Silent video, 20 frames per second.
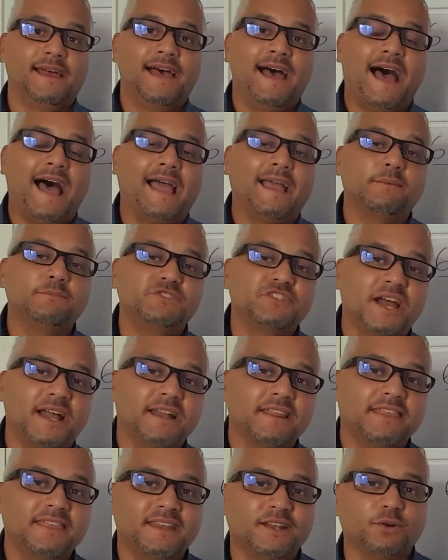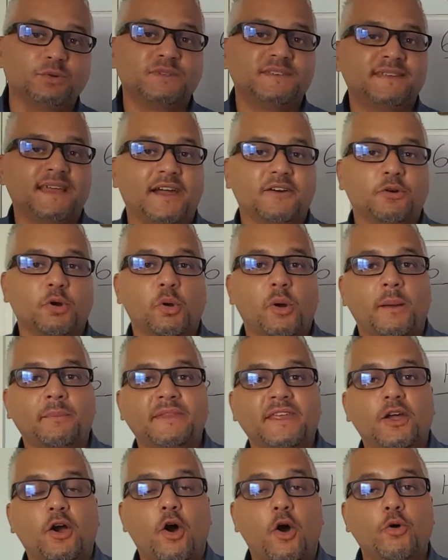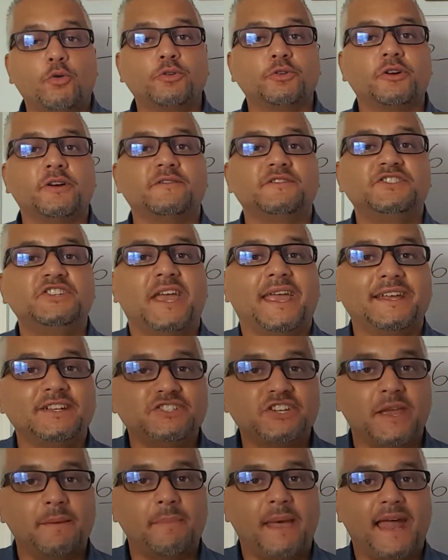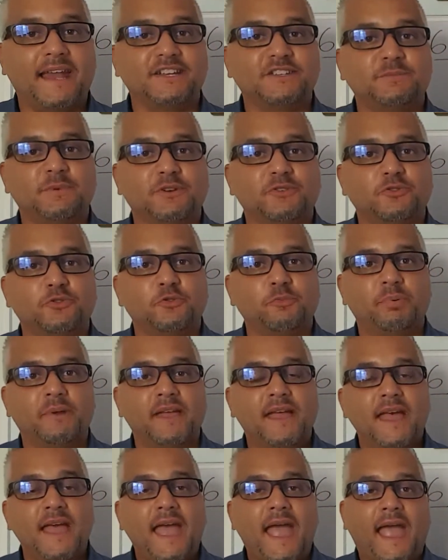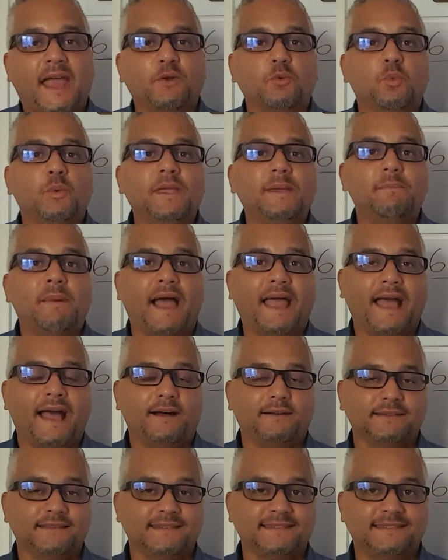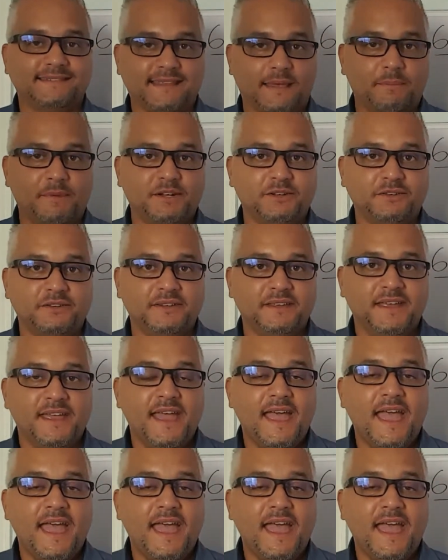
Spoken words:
Hi, I'm Jonathan Otero. I'm the owner of J&J Management Group, and We Buy Houses Seminole.